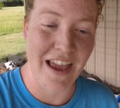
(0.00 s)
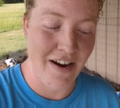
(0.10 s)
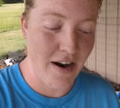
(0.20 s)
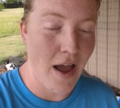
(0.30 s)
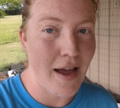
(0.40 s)
They
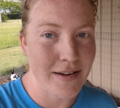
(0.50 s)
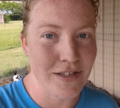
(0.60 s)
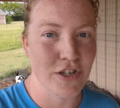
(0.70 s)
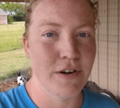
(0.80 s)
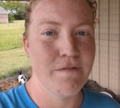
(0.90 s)
are
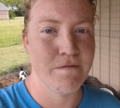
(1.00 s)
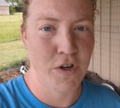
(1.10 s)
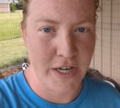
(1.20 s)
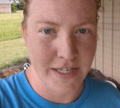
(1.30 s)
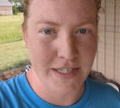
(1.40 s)

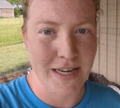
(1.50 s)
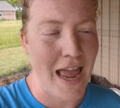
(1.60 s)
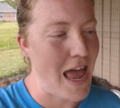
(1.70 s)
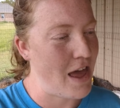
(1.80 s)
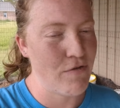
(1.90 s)
underfoot
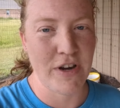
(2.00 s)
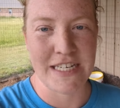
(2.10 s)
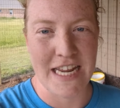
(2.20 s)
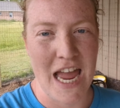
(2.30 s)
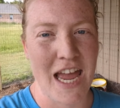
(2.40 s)
every
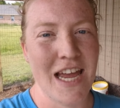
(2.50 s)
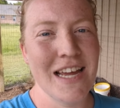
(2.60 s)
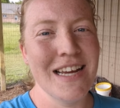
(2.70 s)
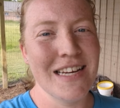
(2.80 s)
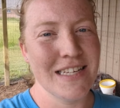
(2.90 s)
day,
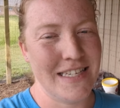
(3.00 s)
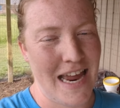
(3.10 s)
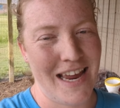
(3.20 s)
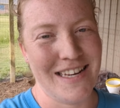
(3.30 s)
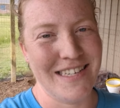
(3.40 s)

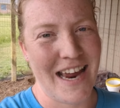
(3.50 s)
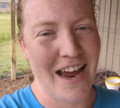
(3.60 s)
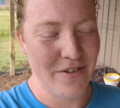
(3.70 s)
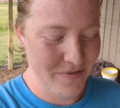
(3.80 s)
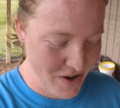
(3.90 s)
day in, day
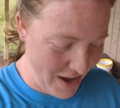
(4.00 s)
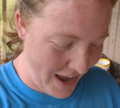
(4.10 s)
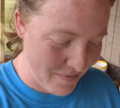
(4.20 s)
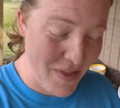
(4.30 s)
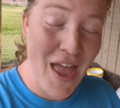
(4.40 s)
out.
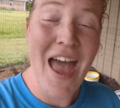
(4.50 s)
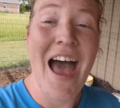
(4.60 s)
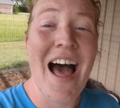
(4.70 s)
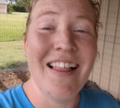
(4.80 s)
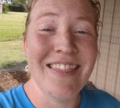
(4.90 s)
Okay,
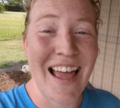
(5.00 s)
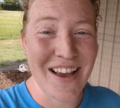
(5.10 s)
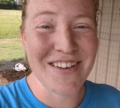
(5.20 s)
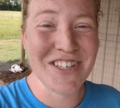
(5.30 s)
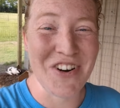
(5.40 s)
like
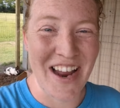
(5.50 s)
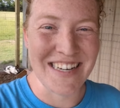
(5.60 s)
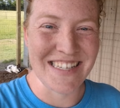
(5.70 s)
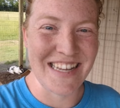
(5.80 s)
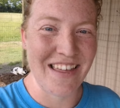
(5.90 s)
I was
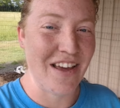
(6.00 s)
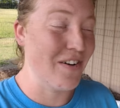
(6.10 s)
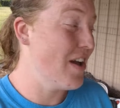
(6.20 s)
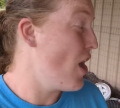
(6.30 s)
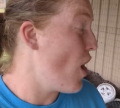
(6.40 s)
trying to say
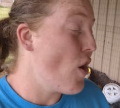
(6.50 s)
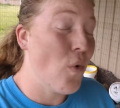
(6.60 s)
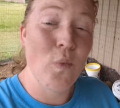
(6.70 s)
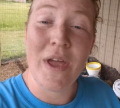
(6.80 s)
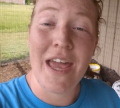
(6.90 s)
though,
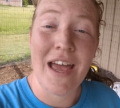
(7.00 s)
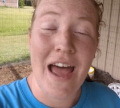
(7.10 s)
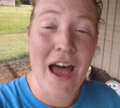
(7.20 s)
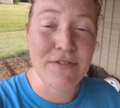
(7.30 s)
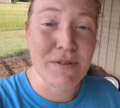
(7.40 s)
we
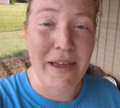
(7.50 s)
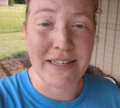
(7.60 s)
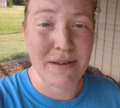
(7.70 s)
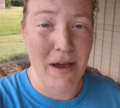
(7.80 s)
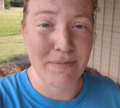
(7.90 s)
have to make
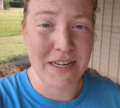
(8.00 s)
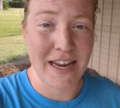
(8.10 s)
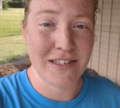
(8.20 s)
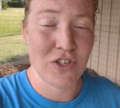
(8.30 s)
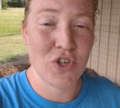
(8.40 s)
some
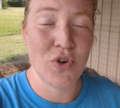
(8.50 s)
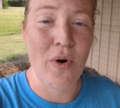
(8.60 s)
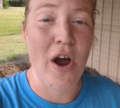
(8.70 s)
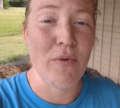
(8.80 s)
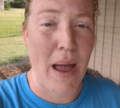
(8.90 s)
updates to
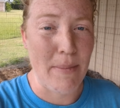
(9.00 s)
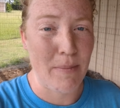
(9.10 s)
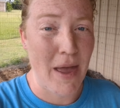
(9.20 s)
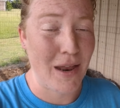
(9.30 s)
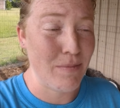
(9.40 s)
our
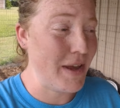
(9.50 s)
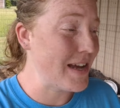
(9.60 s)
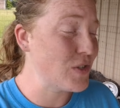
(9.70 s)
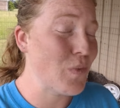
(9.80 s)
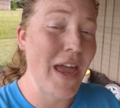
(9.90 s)
rabbit pen
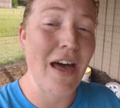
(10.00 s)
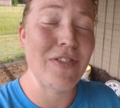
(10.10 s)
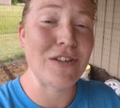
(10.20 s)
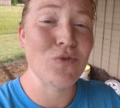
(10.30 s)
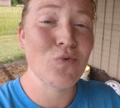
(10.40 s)
because we had
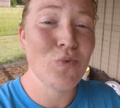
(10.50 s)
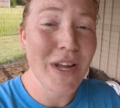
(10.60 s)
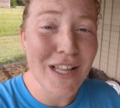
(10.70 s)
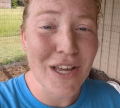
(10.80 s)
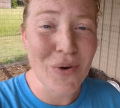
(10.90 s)
this
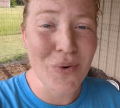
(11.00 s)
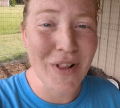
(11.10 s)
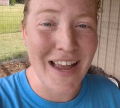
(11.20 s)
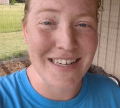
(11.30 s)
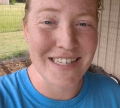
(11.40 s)
really
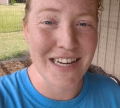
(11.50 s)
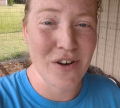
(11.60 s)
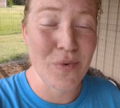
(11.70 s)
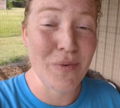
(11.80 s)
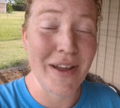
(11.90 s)
cool
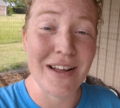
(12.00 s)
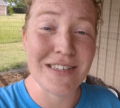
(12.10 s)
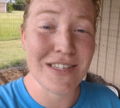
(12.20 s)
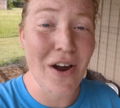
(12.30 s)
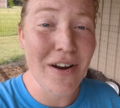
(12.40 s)
idea when we got
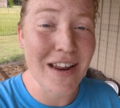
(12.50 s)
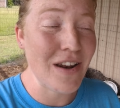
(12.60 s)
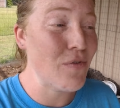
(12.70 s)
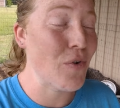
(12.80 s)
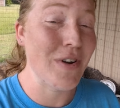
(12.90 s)

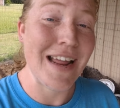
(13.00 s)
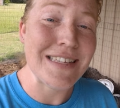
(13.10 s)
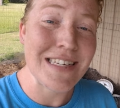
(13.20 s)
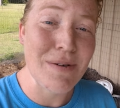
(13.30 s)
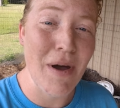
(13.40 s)
started for
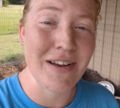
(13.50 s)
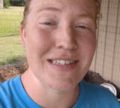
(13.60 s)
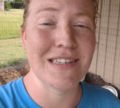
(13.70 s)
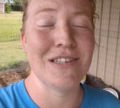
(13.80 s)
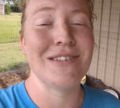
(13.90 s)
nesting
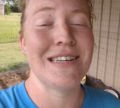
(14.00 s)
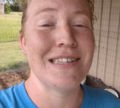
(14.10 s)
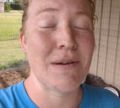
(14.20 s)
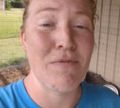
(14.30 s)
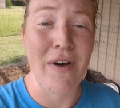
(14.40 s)
boxes using
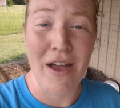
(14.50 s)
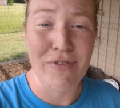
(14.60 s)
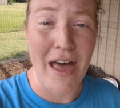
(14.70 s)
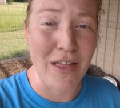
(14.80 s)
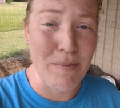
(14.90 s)
some
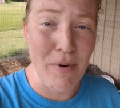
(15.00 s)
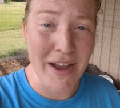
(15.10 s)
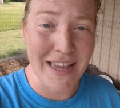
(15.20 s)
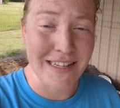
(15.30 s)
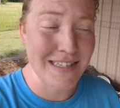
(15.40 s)
5-gallon
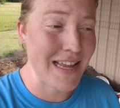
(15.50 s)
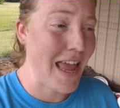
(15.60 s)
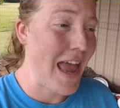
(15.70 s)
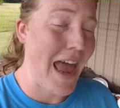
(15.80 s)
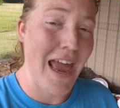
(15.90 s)
buckets
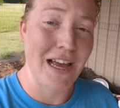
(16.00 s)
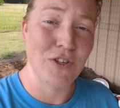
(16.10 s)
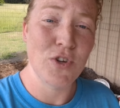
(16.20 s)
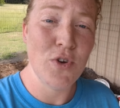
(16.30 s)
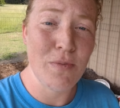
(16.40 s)

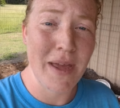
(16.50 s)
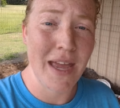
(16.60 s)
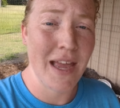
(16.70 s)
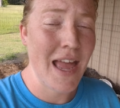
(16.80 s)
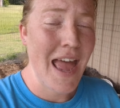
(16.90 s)
and
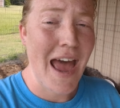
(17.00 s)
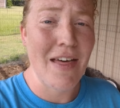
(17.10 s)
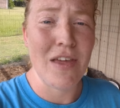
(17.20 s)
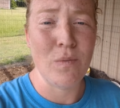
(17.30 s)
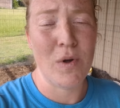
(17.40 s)
tubing,
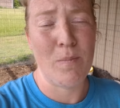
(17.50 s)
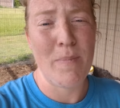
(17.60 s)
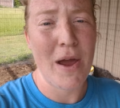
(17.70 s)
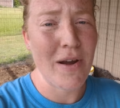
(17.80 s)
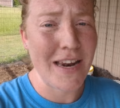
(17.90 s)
and then we
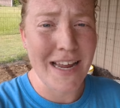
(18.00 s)
buried